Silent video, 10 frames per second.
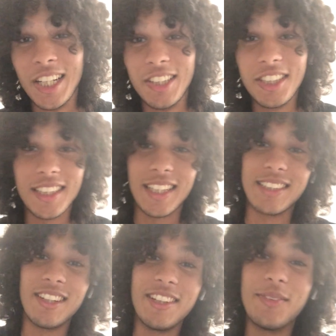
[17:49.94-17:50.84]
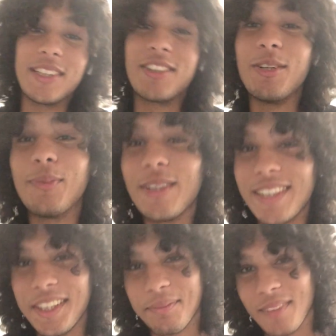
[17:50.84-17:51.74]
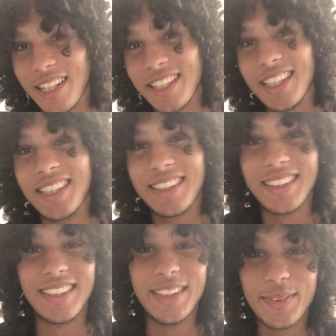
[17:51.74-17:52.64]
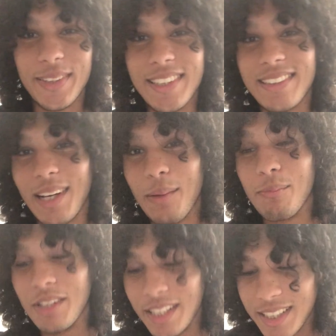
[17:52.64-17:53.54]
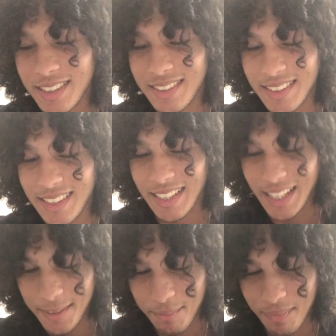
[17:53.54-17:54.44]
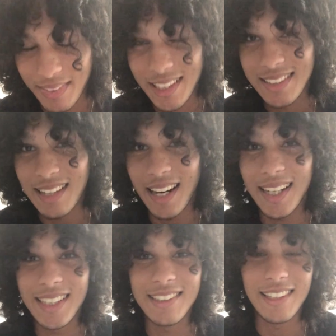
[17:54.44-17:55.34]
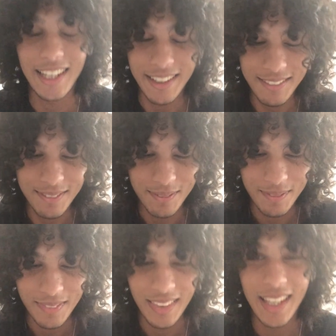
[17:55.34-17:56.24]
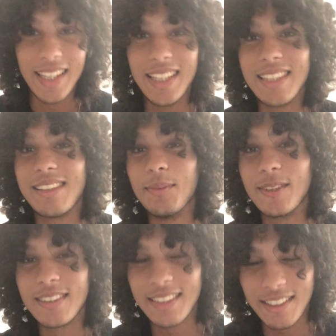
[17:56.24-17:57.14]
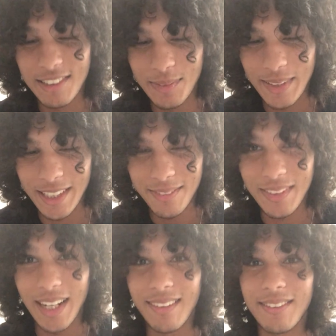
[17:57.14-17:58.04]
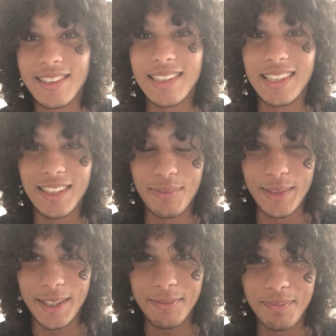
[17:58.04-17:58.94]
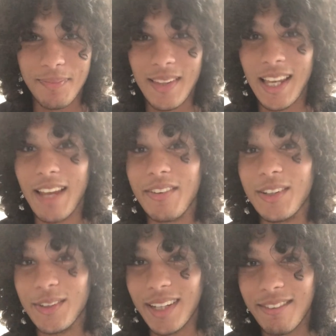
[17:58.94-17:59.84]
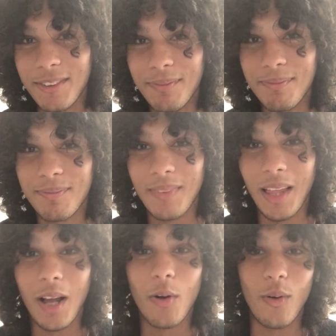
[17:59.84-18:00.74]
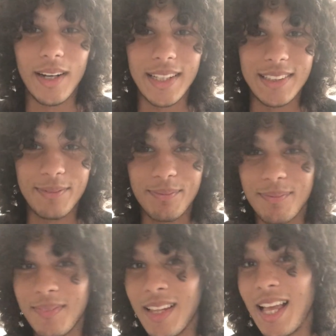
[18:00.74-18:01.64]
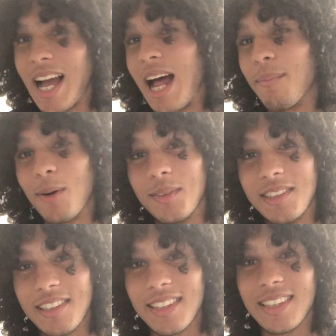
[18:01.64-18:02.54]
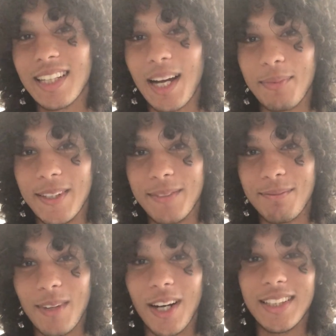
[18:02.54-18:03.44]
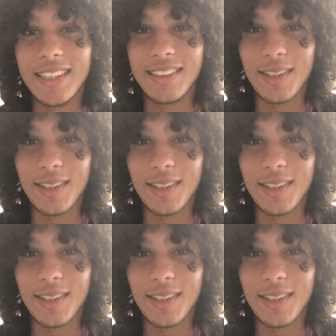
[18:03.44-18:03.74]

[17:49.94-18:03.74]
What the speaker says: Shit, there's not really much to report here, other than this was a brilliant game. Salah is the king. He is the most essential player that I've ever seen in FPL. If you don't have him, go and get him, and probably just look to captain him until he